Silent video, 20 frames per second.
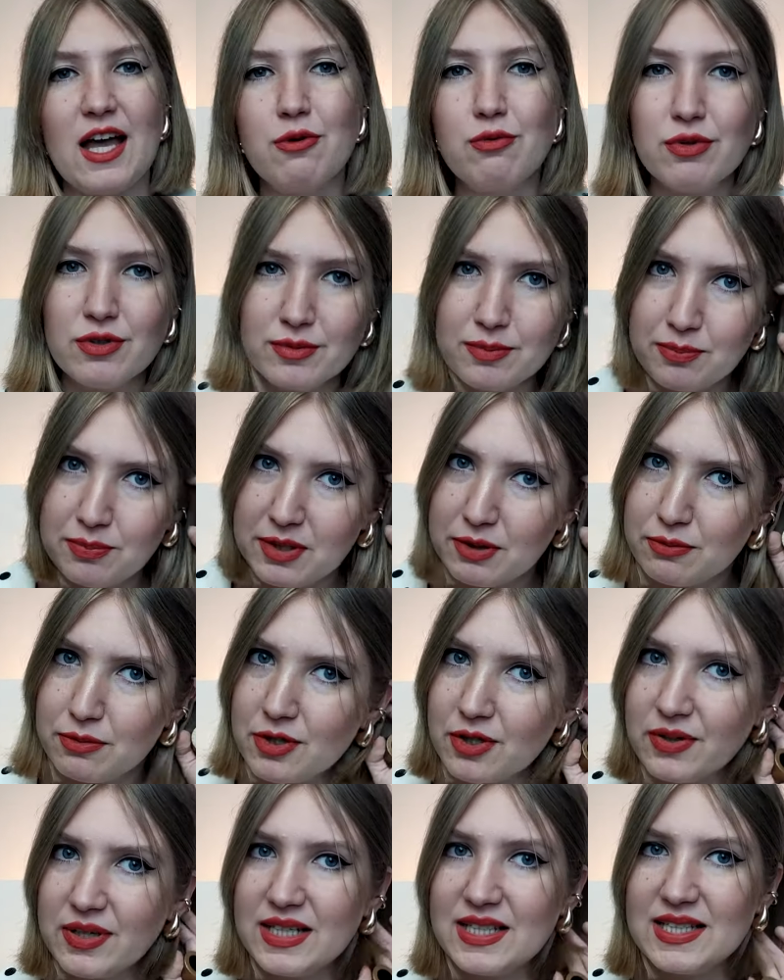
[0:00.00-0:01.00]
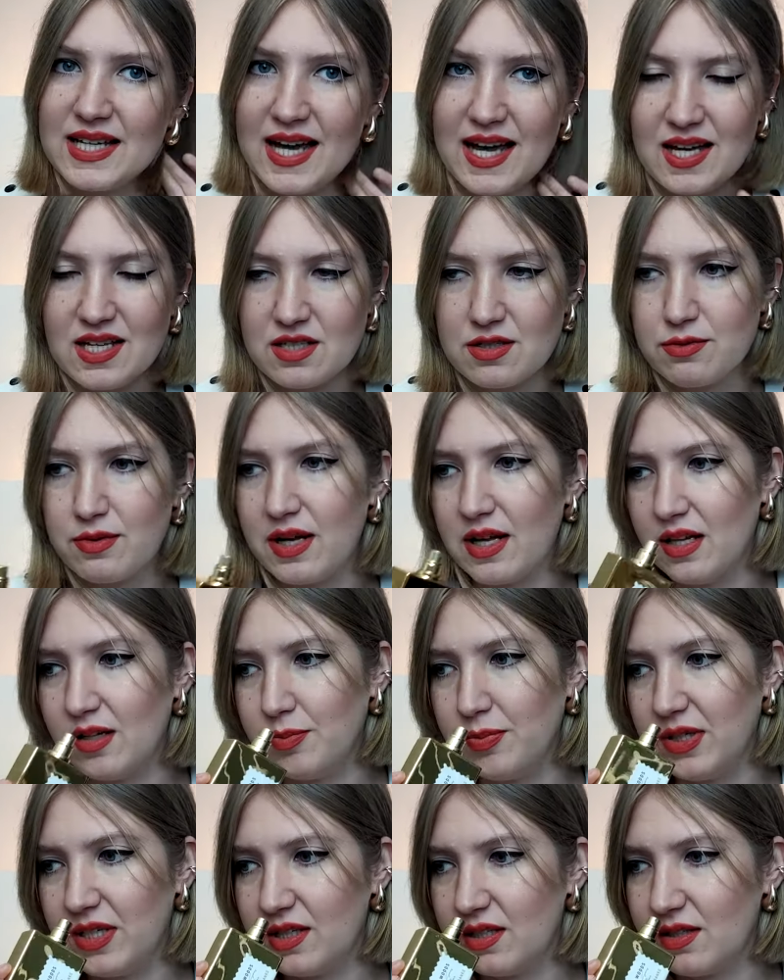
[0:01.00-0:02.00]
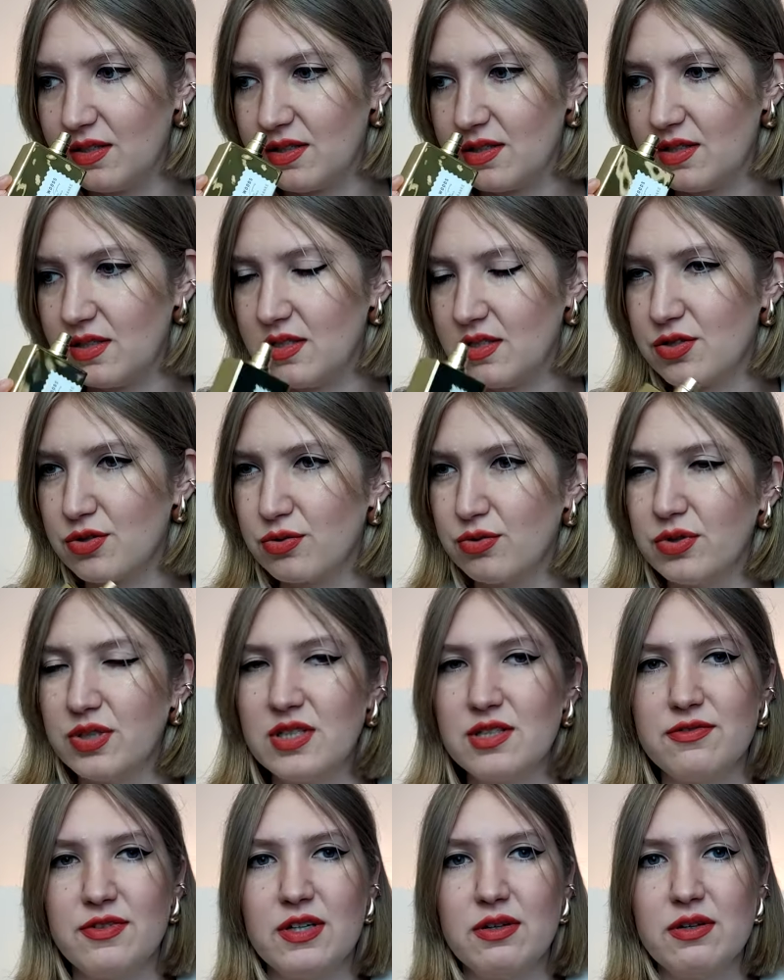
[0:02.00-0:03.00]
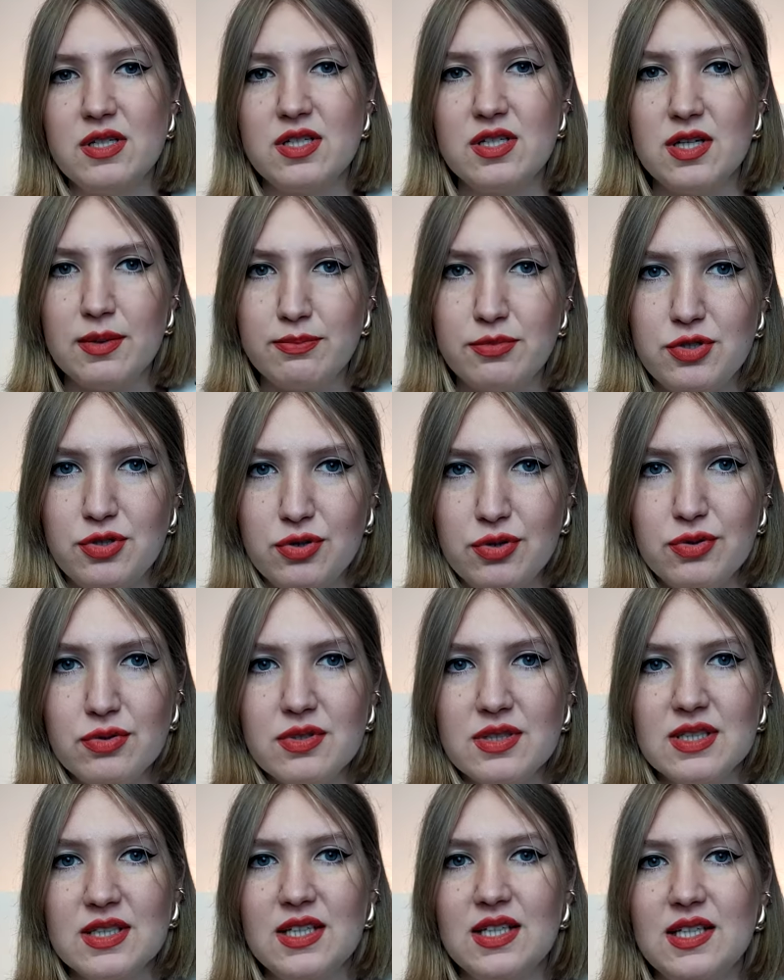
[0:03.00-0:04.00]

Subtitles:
I wouldn't be worried as well, because this oud is very subdued.